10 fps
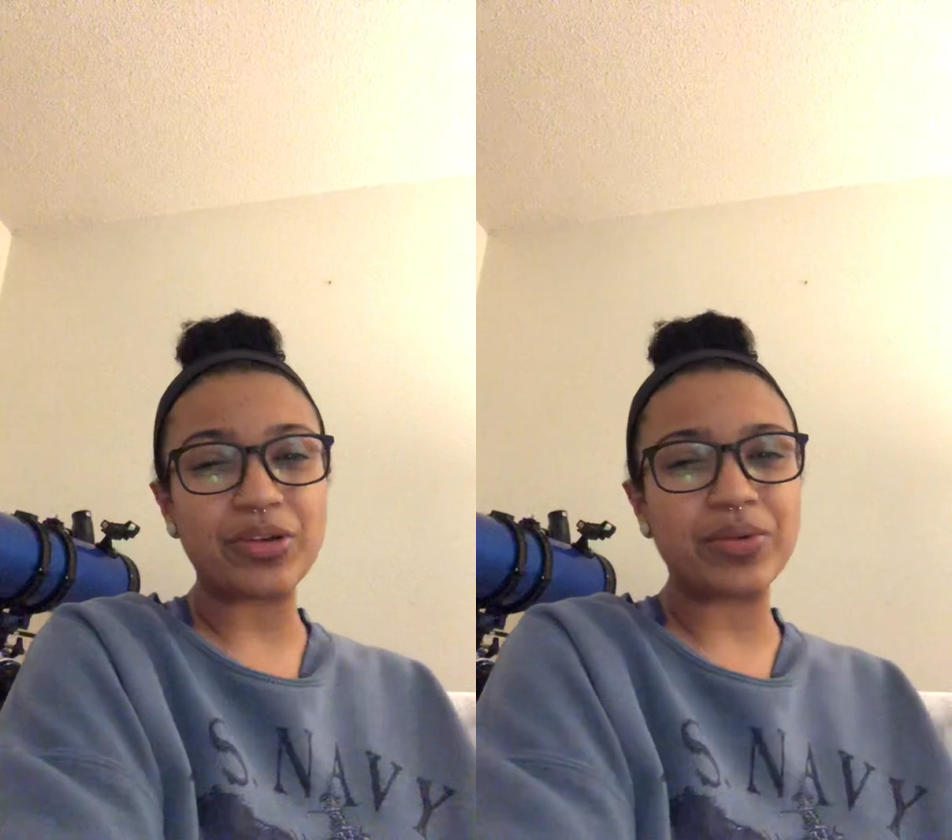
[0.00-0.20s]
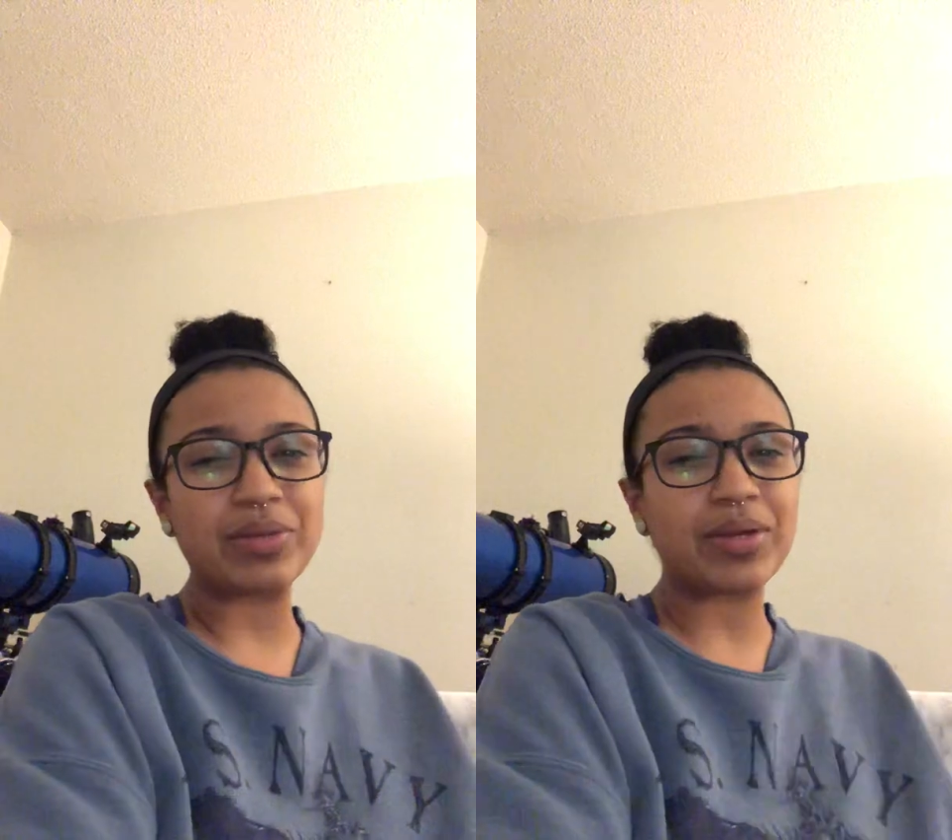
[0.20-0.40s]

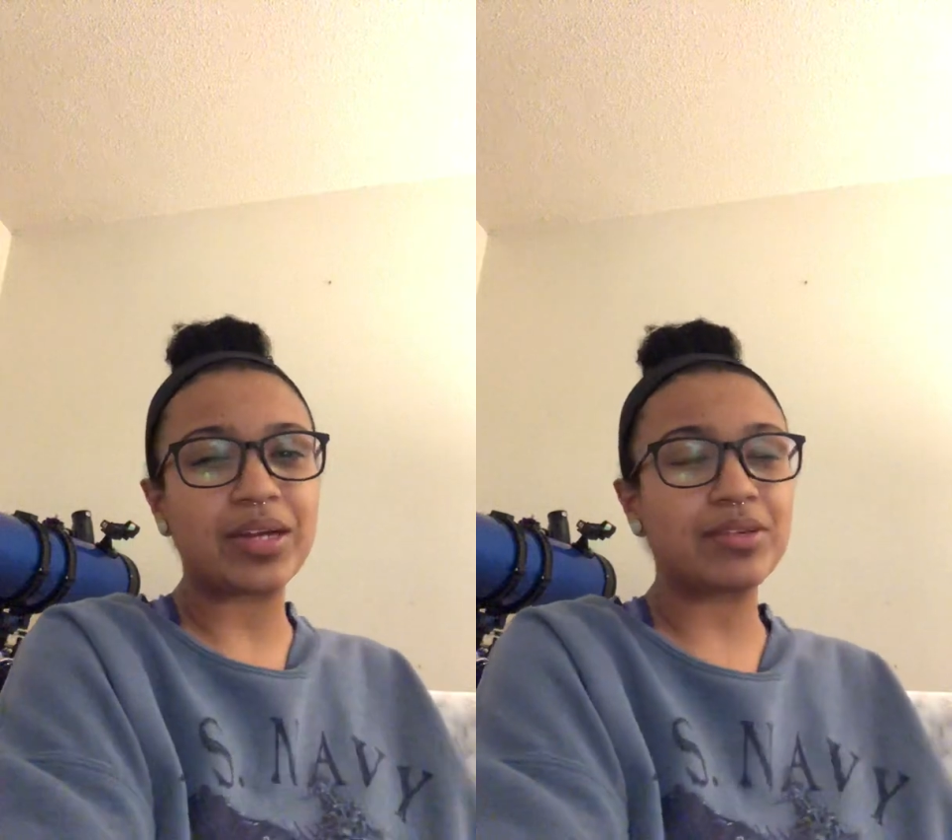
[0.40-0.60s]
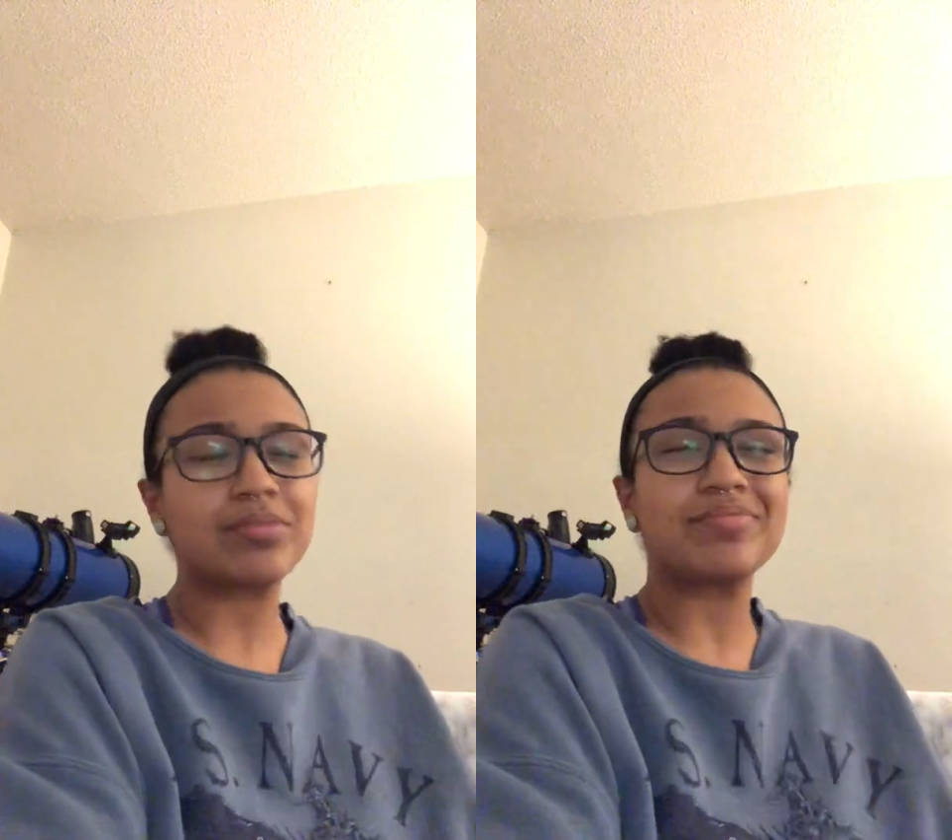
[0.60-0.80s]
one, but
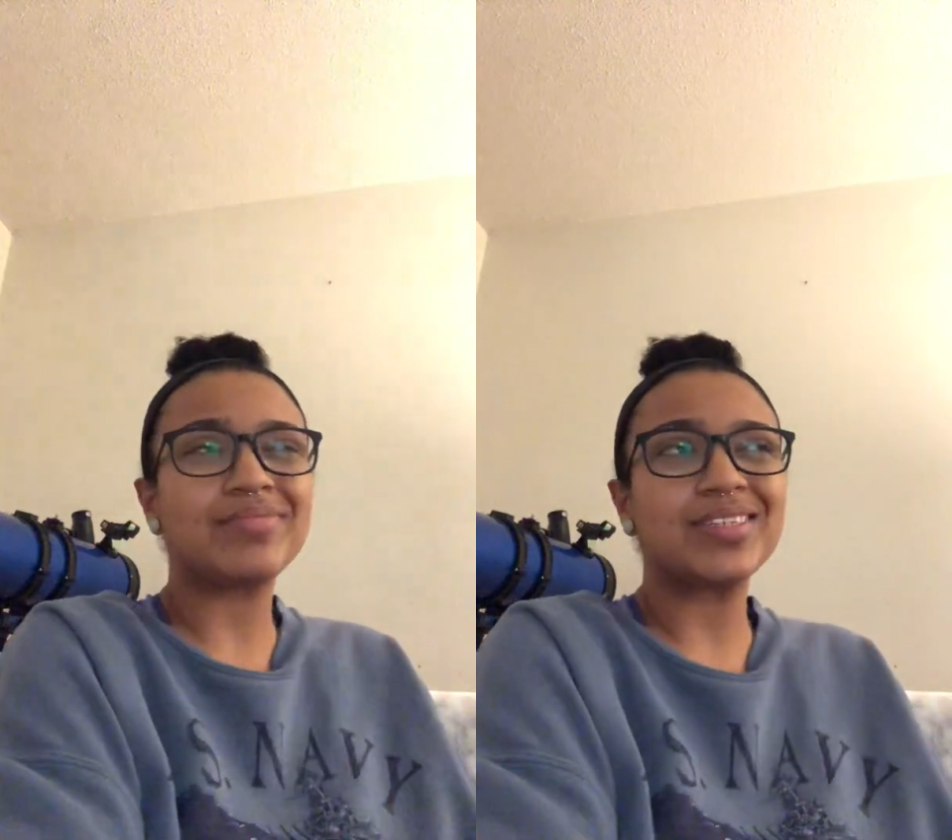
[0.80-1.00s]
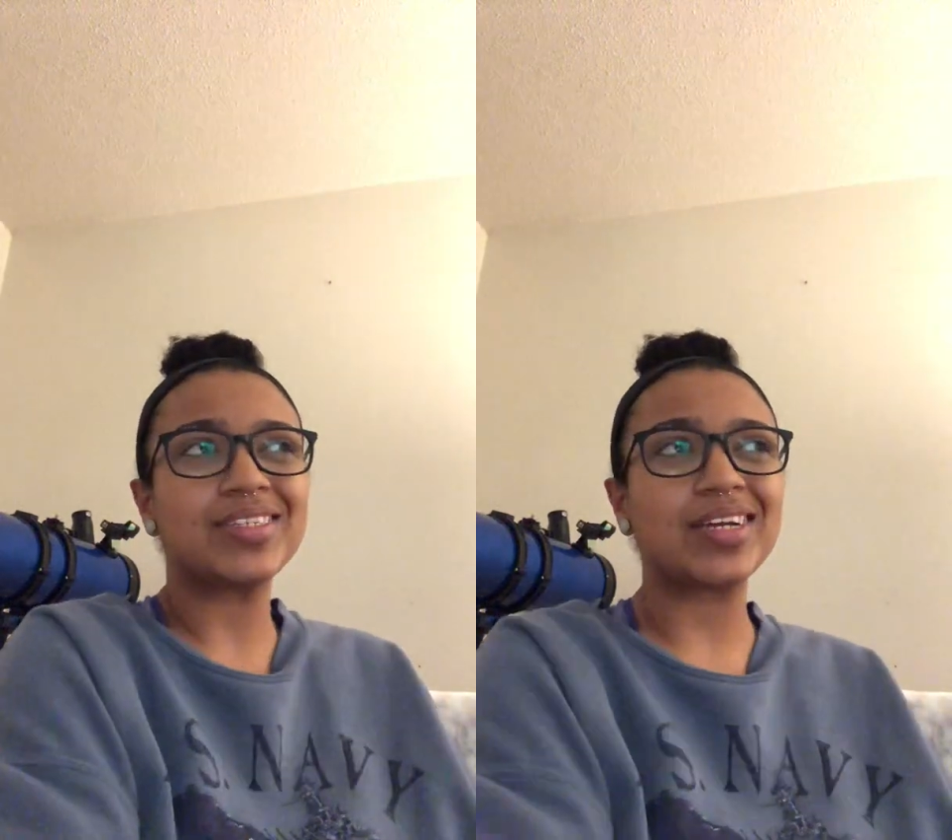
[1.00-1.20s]
I
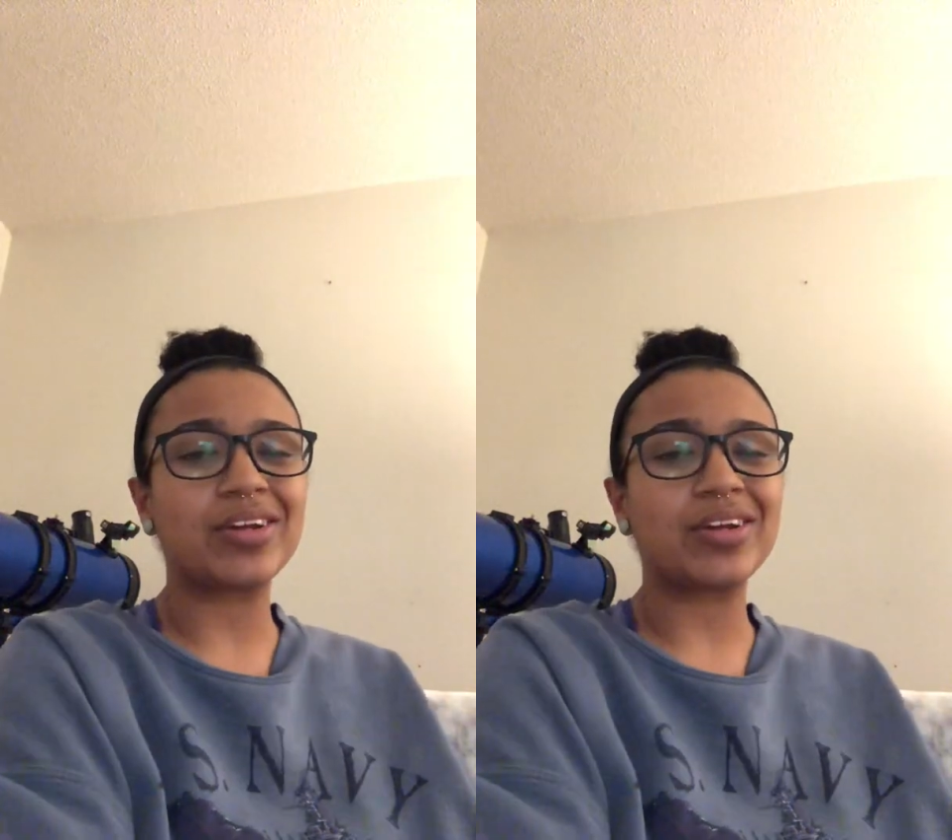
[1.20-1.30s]
don't